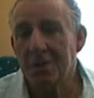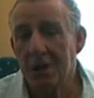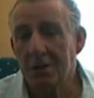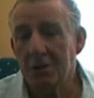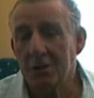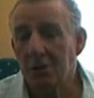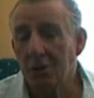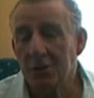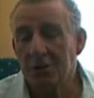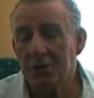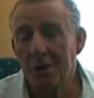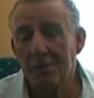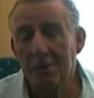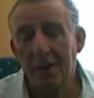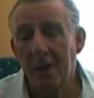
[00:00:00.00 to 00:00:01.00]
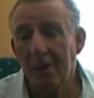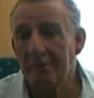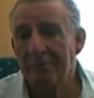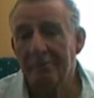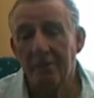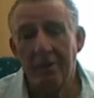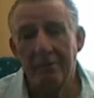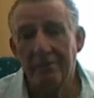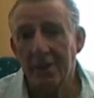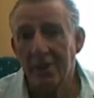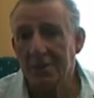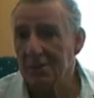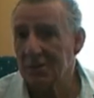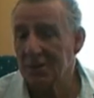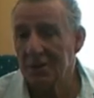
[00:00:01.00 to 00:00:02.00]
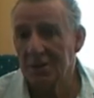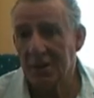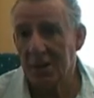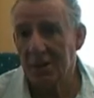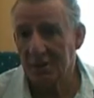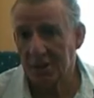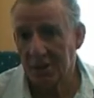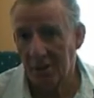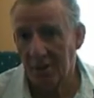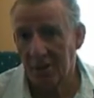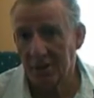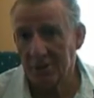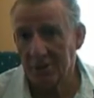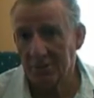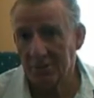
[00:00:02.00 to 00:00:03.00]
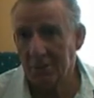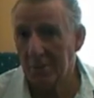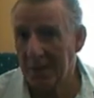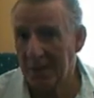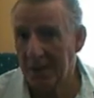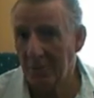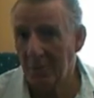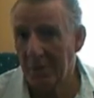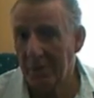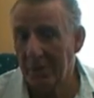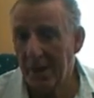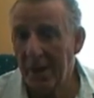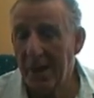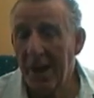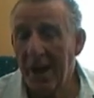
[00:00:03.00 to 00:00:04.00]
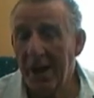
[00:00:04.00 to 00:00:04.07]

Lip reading: substantial cost, something over $5,000, $6,000 to begin with.